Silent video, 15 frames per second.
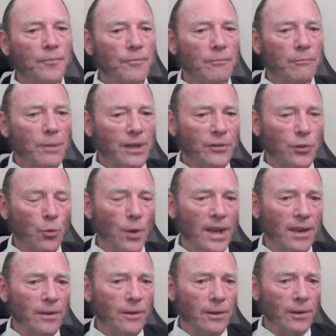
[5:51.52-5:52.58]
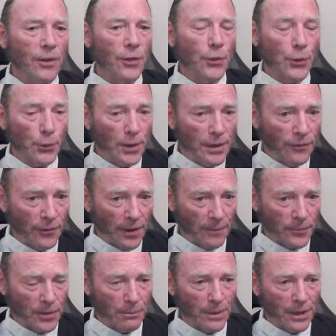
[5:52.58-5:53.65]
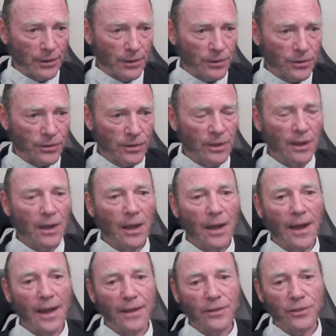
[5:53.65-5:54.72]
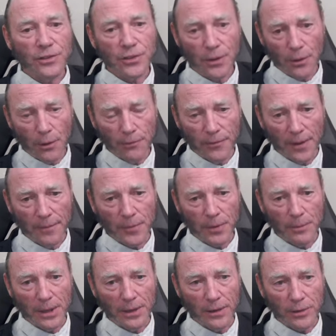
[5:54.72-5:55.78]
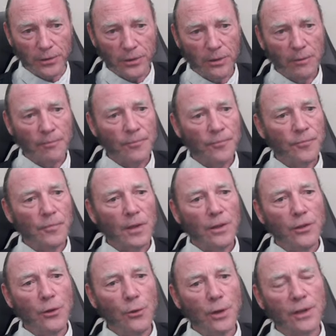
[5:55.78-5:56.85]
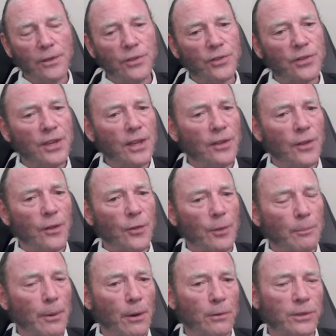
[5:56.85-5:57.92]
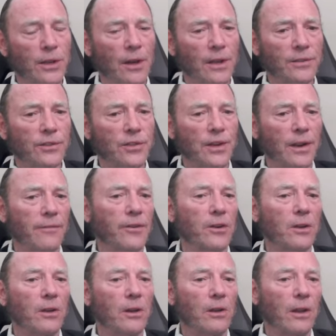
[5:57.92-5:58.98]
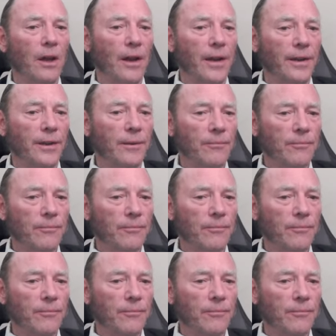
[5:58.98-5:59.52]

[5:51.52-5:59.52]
between 3 femtometers and 0 femtometers. You can see that the protons never collide.